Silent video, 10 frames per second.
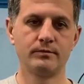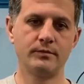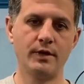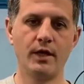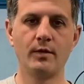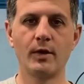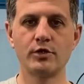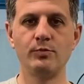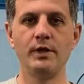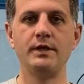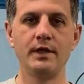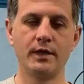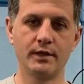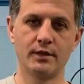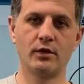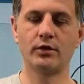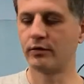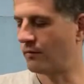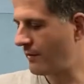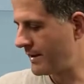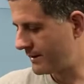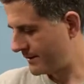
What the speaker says: take much beating and a lot of weight,